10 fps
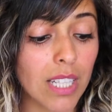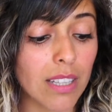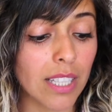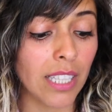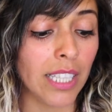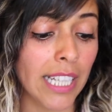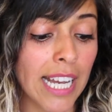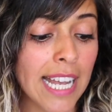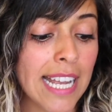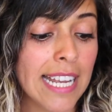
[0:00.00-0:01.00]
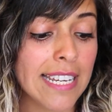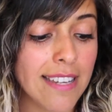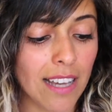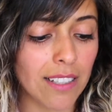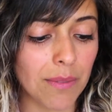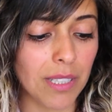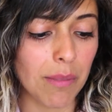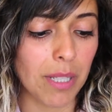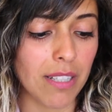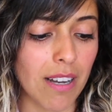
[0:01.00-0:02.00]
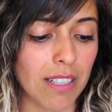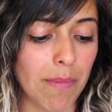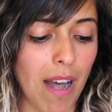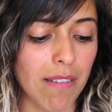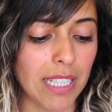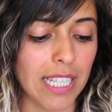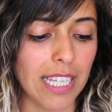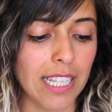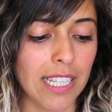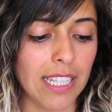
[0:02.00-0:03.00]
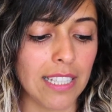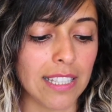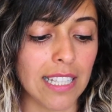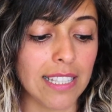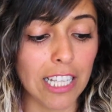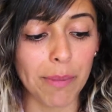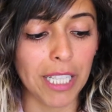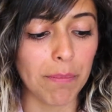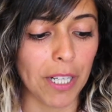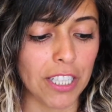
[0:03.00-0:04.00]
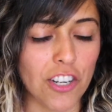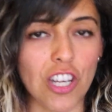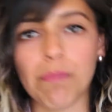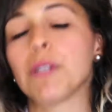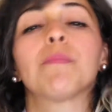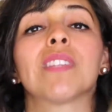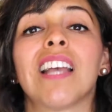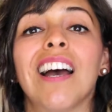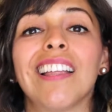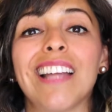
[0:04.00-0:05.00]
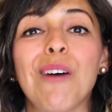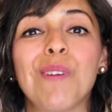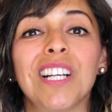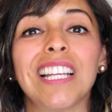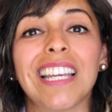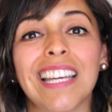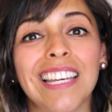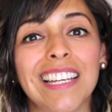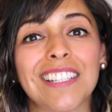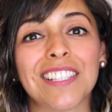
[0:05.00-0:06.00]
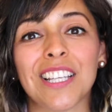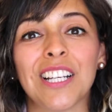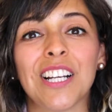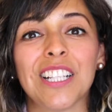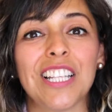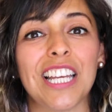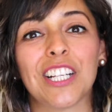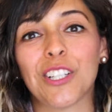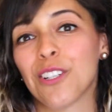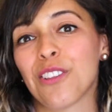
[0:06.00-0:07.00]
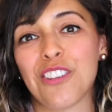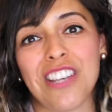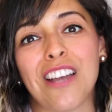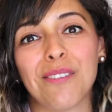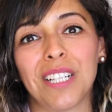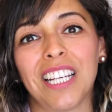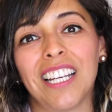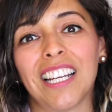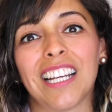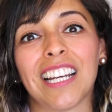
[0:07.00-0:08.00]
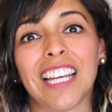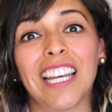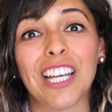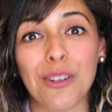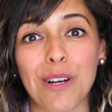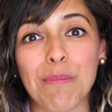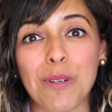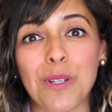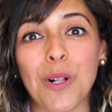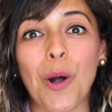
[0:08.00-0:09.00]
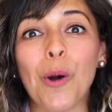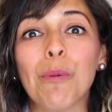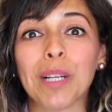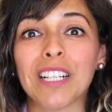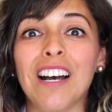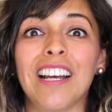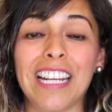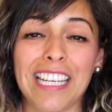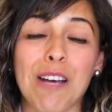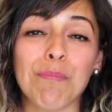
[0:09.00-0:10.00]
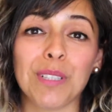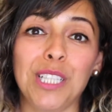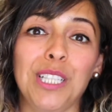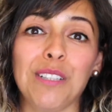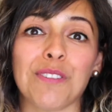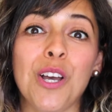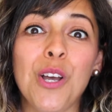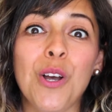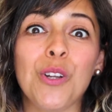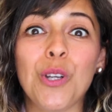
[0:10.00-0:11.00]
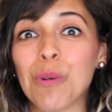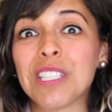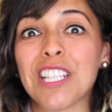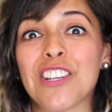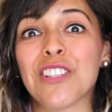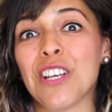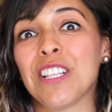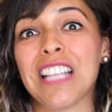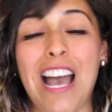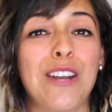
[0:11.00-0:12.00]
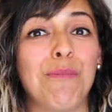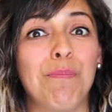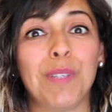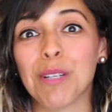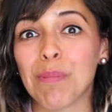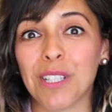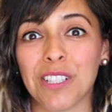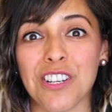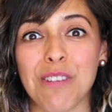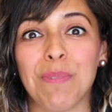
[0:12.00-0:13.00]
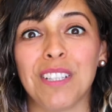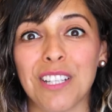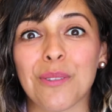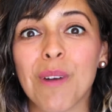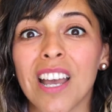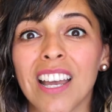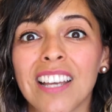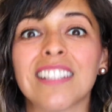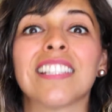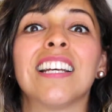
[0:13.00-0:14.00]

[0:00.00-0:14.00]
The next one that I'm going to talk about is Celebrating Partnership. That one is like earth-shattering, incredible, oh my god, I can't believe no one teaches us how to be in partnership in these ways